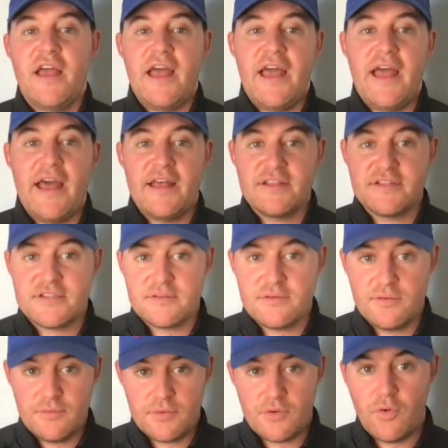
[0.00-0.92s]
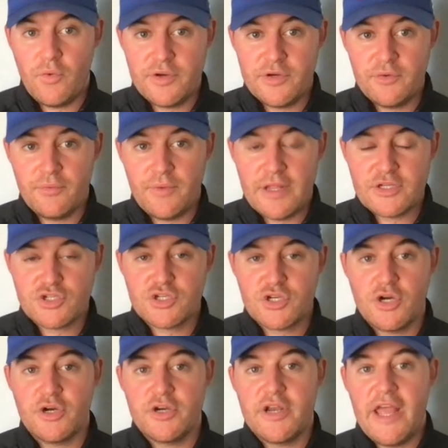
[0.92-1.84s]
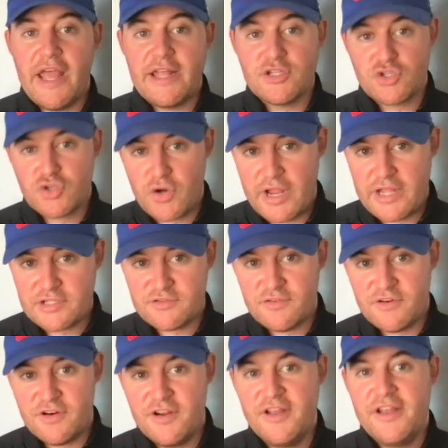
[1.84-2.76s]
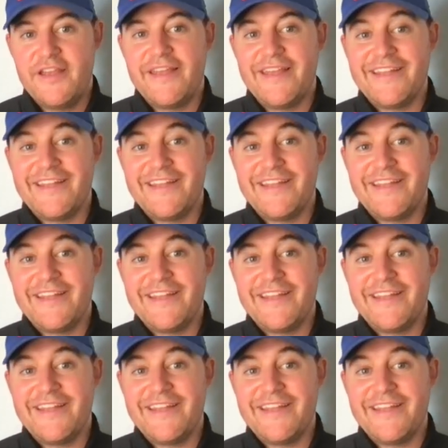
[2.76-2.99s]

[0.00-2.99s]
as going to redshirt and transfer.